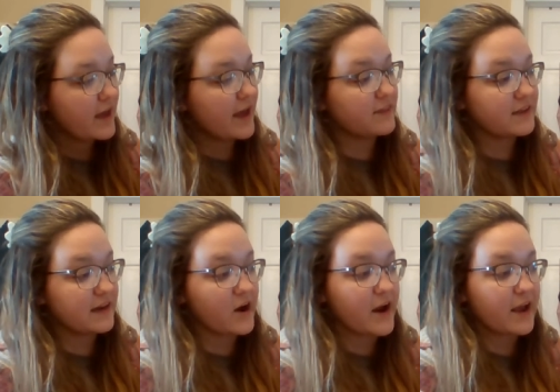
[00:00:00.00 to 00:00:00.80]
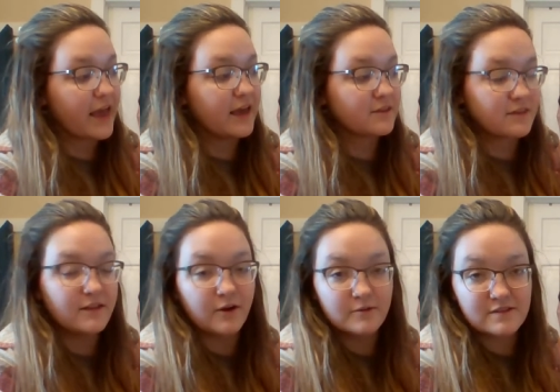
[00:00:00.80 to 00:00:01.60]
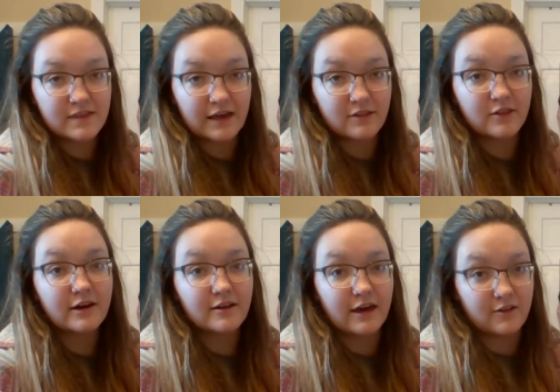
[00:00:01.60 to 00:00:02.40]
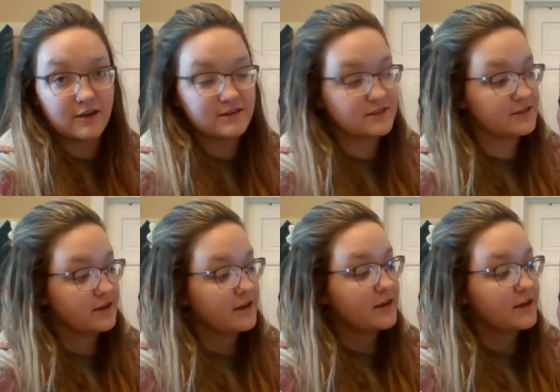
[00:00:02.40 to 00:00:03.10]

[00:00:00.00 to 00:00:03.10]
And then our eighth notes that look like this